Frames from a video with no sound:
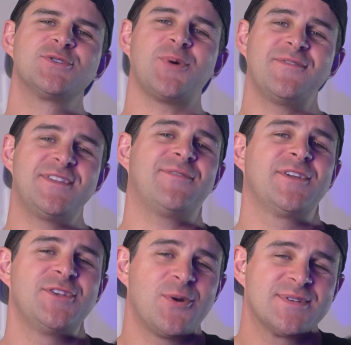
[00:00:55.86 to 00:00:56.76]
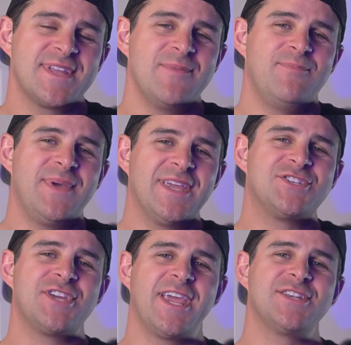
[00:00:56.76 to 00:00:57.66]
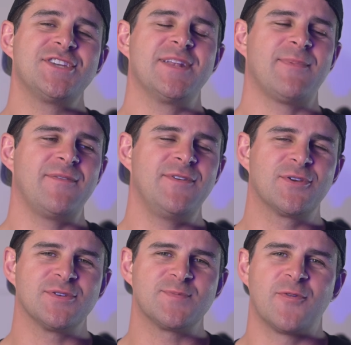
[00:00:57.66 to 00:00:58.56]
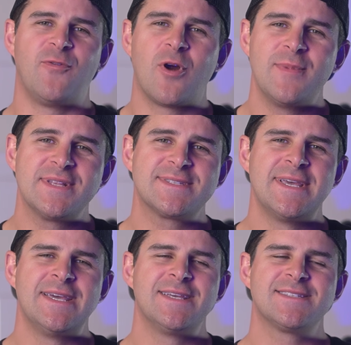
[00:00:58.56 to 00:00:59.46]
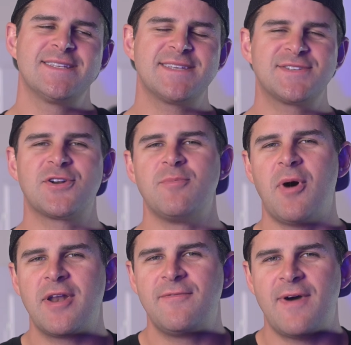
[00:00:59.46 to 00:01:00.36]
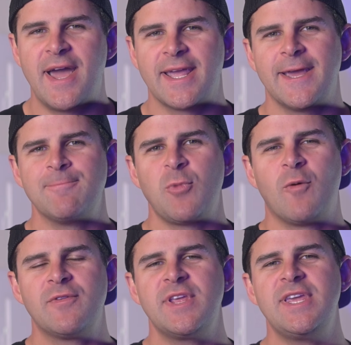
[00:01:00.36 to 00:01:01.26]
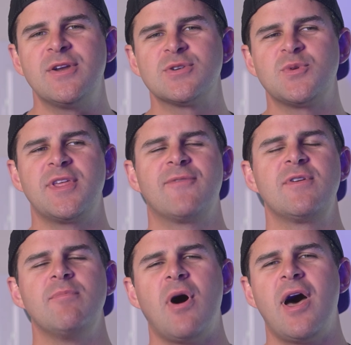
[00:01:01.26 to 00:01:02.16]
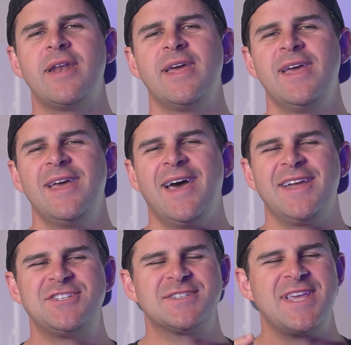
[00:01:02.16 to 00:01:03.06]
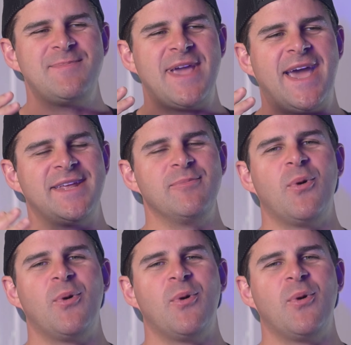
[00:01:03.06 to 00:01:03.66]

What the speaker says: So I've definitely noticed a big change in my vehicle's performance since I started modifying it. Over the years with every mod, I just kept adding